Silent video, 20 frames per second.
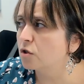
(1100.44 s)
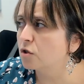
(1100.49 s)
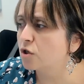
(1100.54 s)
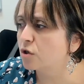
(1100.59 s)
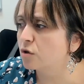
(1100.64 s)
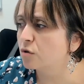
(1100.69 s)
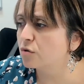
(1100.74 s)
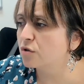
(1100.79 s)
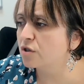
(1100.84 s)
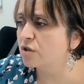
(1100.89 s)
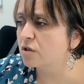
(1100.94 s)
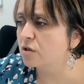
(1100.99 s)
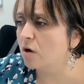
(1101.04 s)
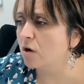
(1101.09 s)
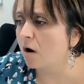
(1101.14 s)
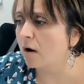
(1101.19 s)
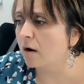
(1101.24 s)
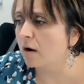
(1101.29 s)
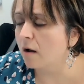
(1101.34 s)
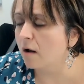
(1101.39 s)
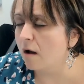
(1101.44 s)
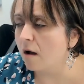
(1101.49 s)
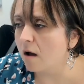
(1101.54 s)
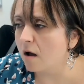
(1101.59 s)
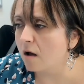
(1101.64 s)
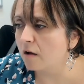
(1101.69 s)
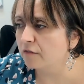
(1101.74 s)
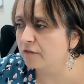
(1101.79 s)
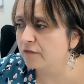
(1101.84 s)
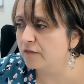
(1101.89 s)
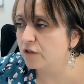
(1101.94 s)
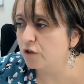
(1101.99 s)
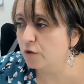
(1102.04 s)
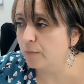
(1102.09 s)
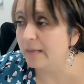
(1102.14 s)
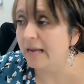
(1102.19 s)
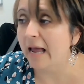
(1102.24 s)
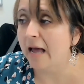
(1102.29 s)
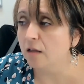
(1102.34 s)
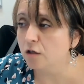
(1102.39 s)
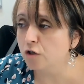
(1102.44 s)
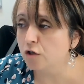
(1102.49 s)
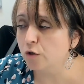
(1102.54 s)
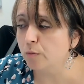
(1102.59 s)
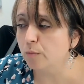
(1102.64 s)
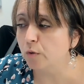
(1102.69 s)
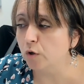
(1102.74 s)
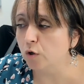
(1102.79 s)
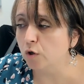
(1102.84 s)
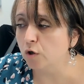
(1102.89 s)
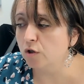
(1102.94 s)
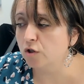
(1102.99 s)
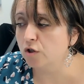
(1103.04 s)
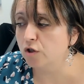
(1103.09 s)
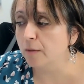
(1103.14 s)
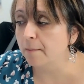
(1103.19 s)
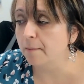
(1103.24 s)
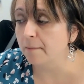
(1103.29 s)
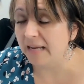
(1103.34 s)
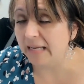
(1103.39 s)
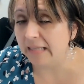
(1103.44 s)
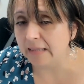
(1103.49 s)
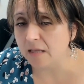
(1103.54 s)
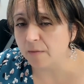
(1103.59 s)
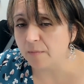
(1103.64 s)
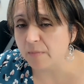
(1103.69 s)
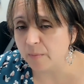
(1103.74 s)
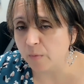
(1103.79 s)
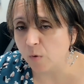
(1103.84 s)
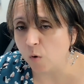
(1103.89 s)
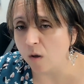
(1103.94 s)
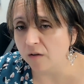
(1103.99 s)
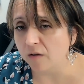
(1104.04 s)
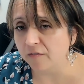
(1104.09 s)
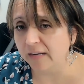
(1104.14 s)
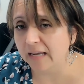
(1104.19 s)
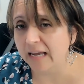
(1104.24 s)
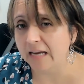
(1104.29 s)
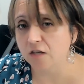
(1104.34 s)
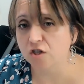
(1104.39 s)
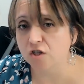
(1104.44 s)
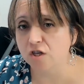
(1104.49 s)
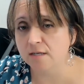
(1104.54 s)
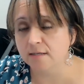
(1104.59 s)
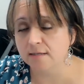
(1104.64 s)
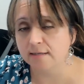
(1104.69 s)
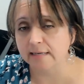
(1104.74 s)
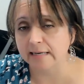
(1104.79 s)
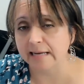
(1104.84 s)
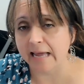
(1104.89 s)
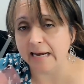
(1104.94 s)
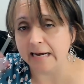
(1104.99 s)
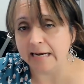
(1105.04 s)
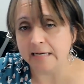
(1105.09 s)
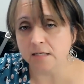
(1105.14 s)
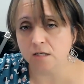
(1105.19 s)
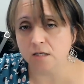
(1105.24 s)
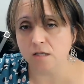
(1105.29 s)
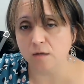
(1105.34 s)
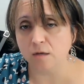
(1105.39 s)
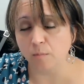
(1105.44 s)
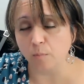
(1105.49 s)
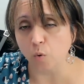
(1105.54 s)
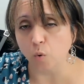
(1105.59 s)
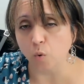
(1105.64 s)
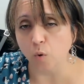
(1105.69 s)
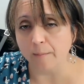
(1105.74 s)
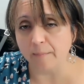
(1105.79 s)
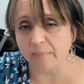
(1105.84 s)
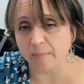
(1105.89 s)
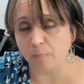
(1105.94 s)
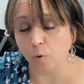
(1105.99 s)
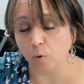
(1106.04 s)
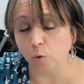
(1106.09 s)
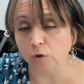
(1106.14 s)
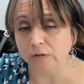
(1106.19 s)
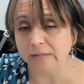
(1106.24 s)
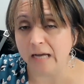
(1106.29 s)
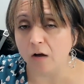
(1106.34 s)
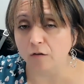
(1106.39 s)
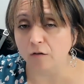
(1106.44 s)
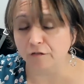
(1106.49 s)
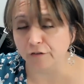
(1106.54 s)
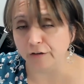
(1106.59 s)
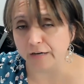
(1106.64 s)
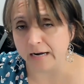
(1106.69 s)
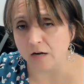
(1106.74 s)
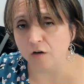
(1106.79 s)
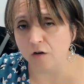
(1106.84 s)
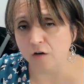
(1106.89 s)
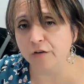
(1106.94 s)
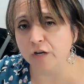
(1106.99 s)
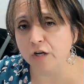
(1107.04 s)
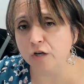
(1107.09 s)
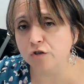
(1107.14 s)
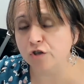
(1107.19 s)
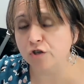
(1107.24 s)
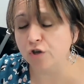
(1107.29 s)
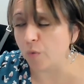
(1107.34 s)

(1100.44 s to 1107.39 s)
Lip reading: to start off, to be eligible to meet the minimum qualifications to get into the pool and be pulled out for interviews,